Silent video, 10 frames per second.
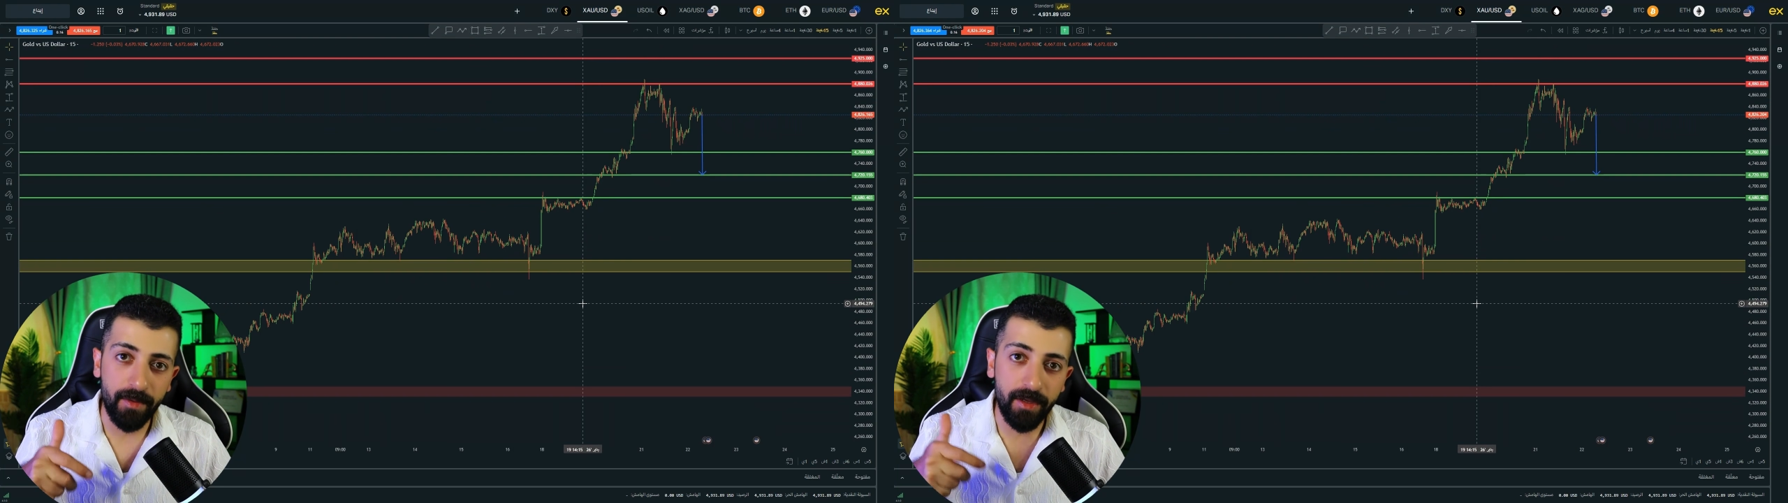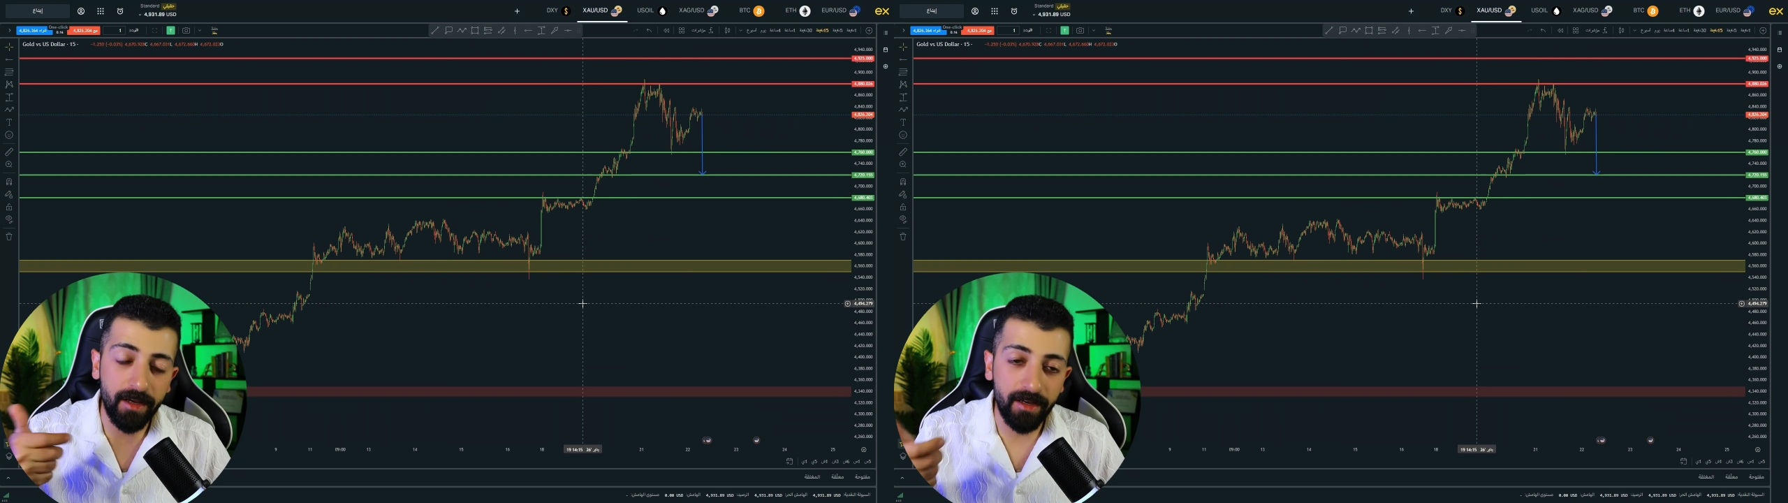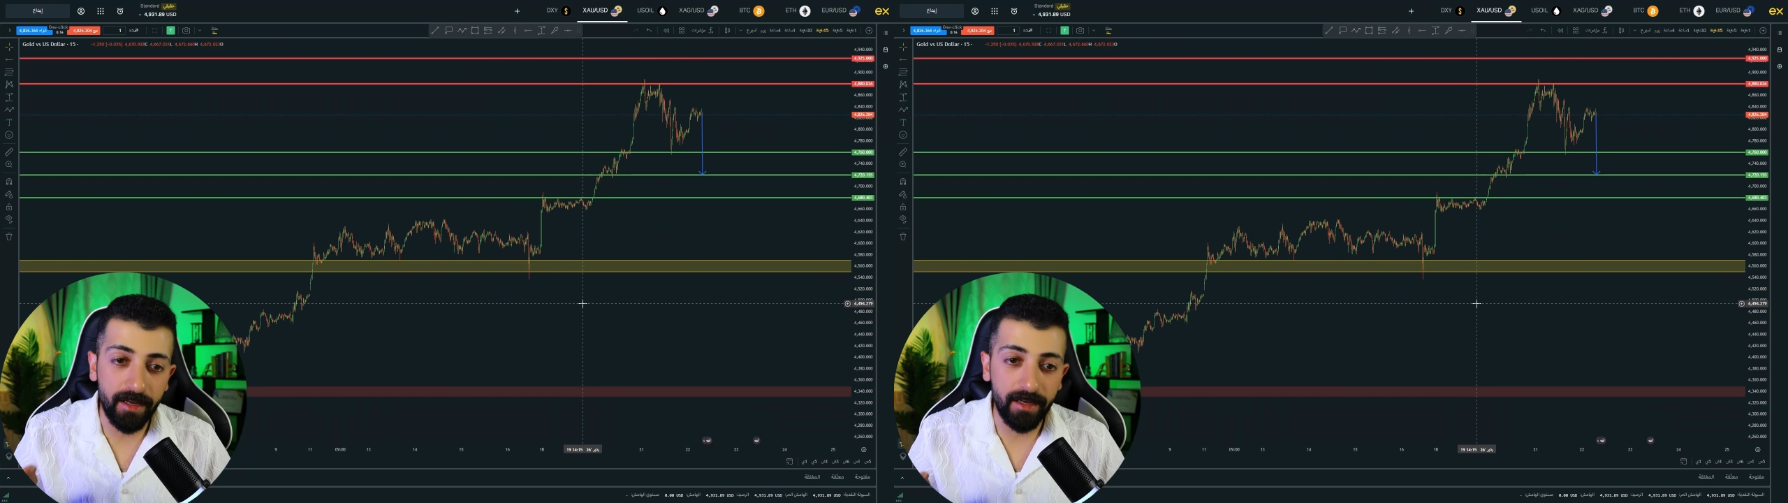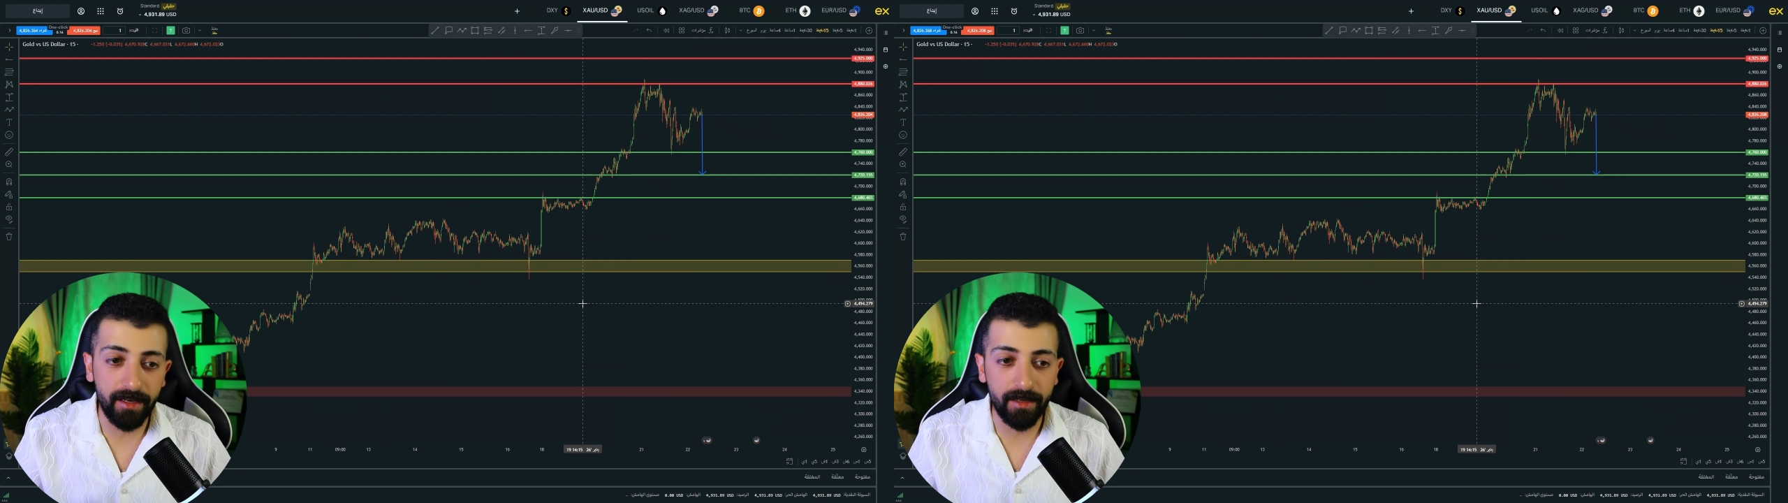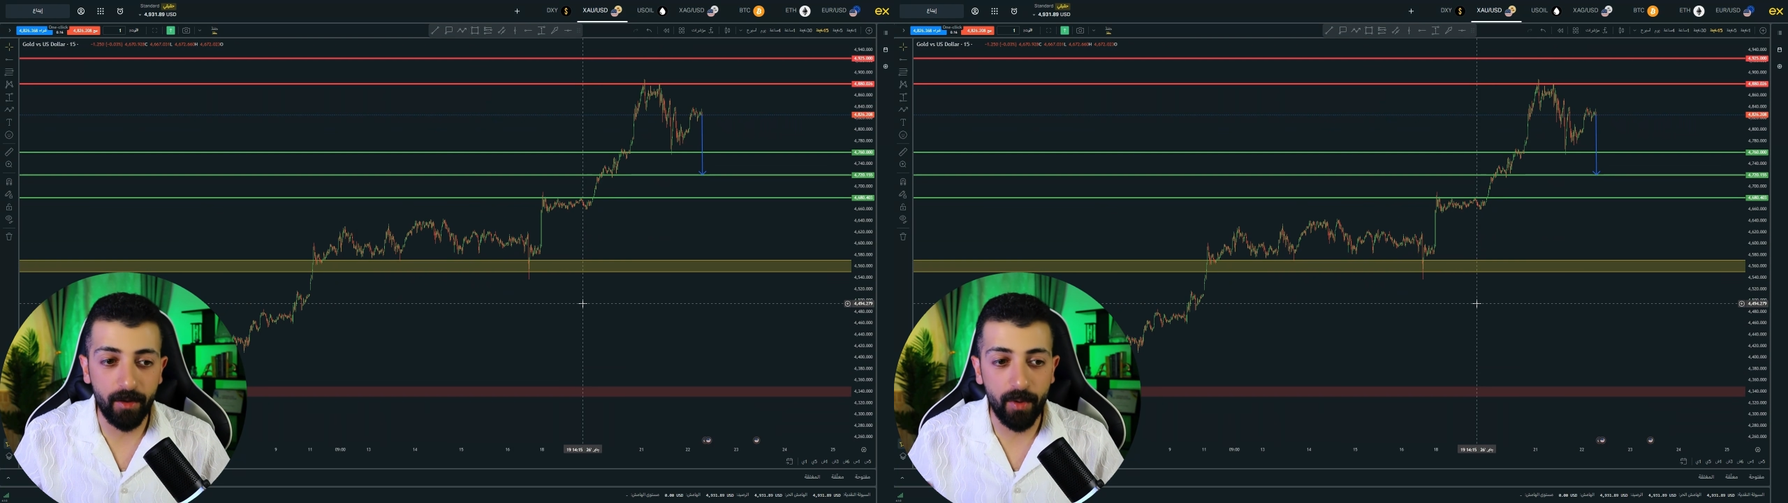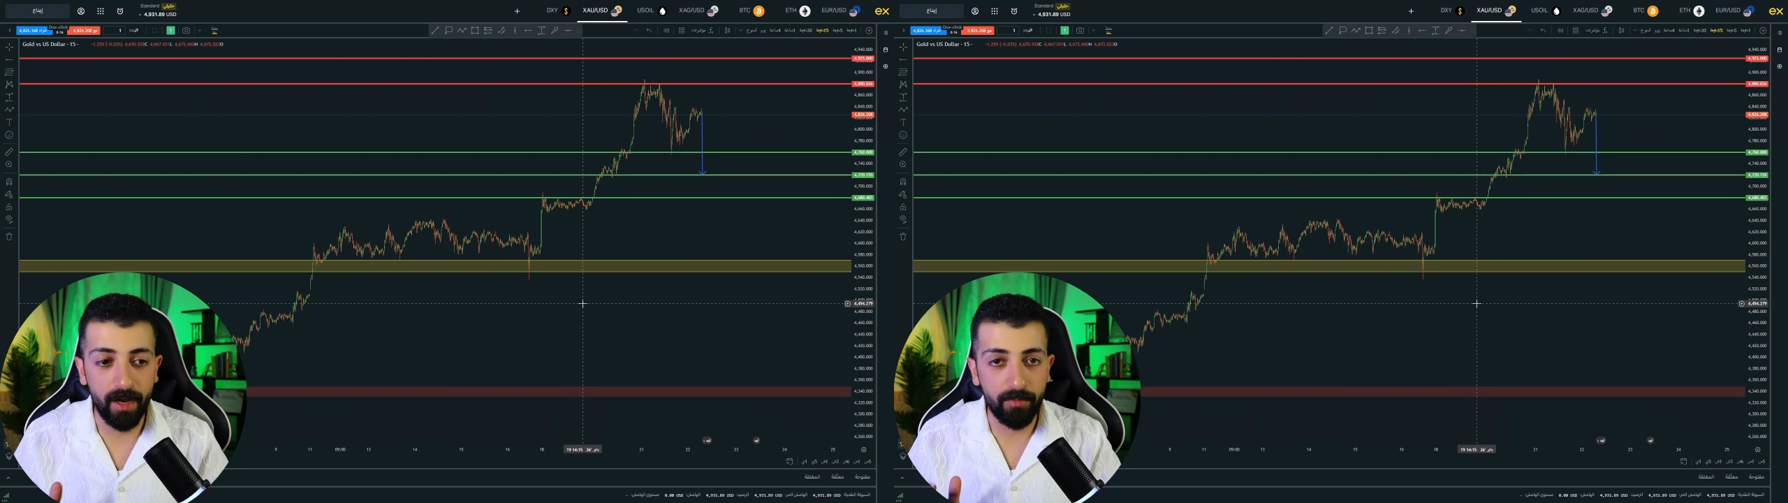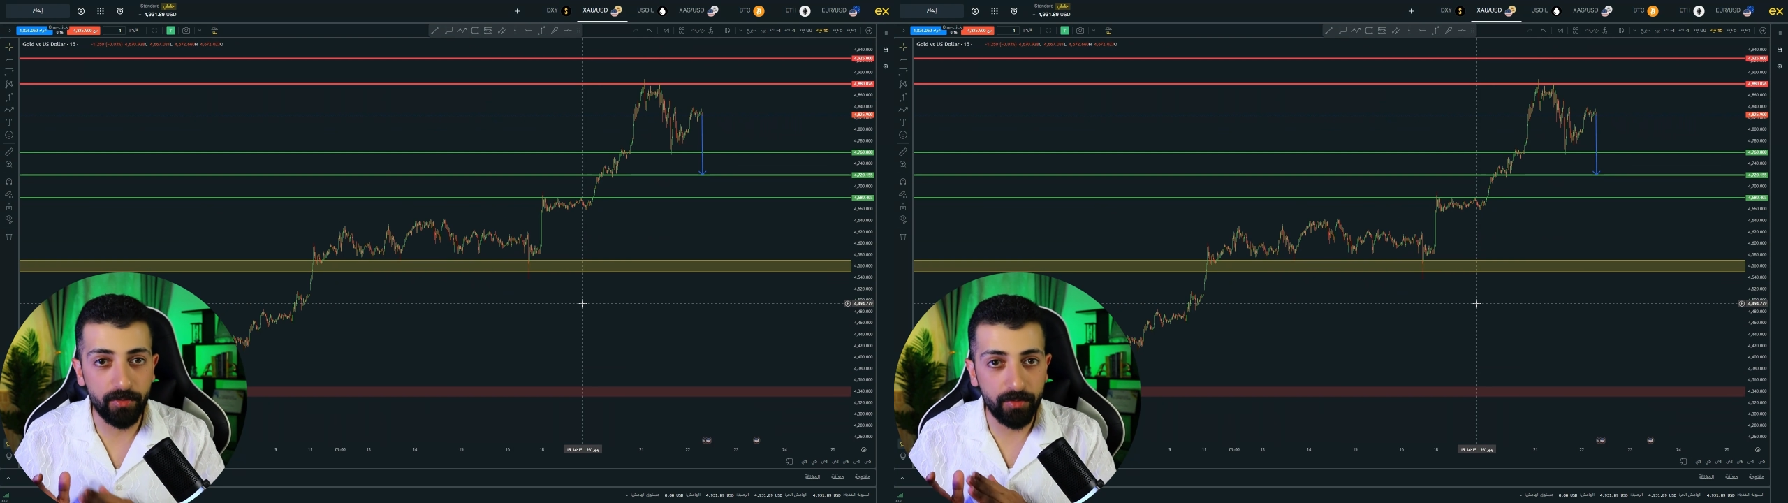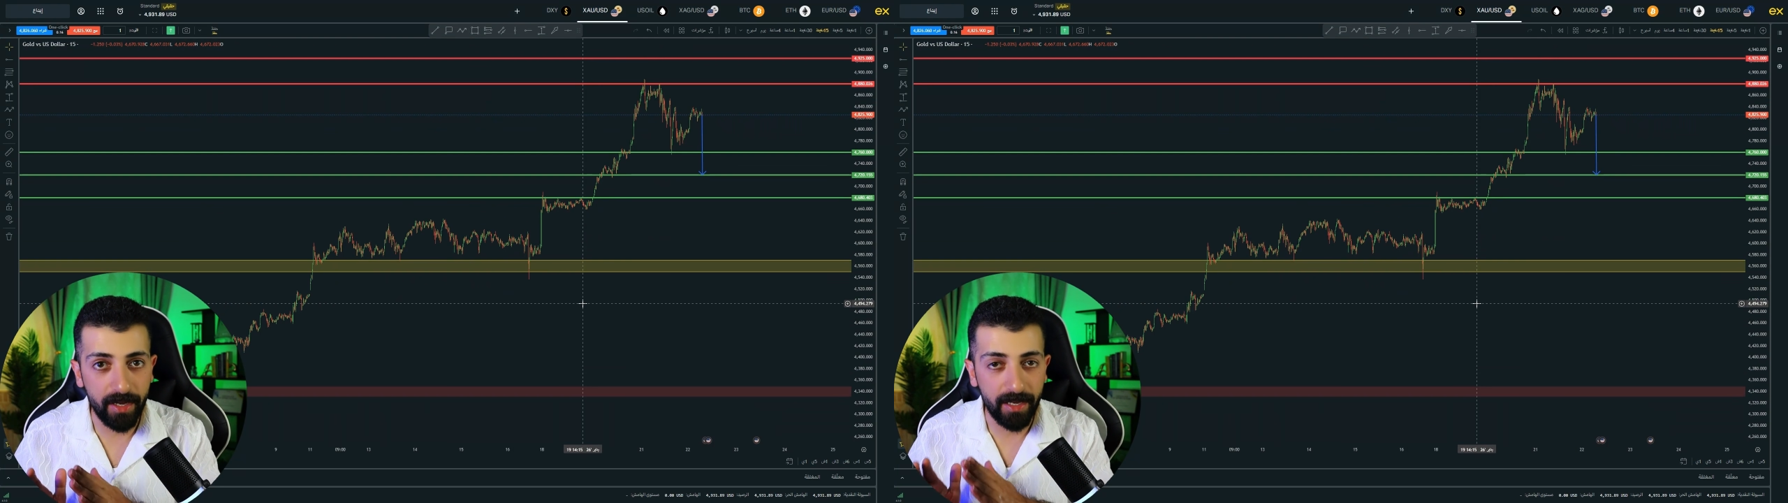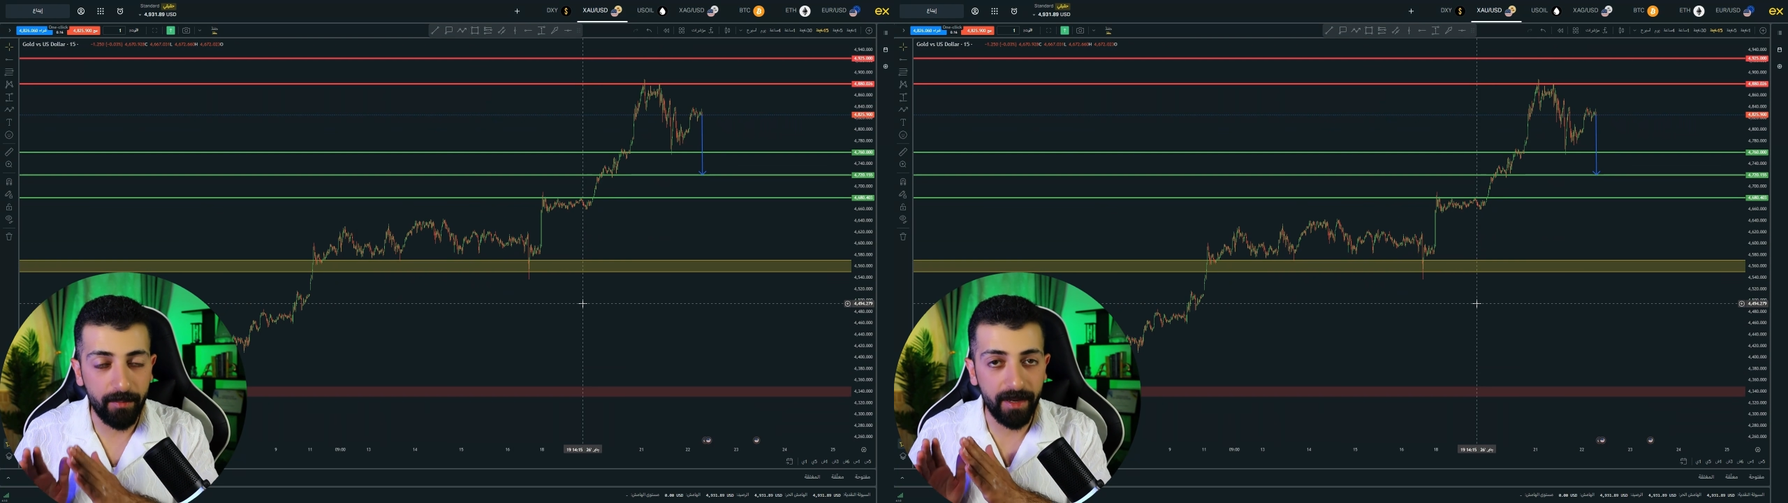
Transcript: know how to trade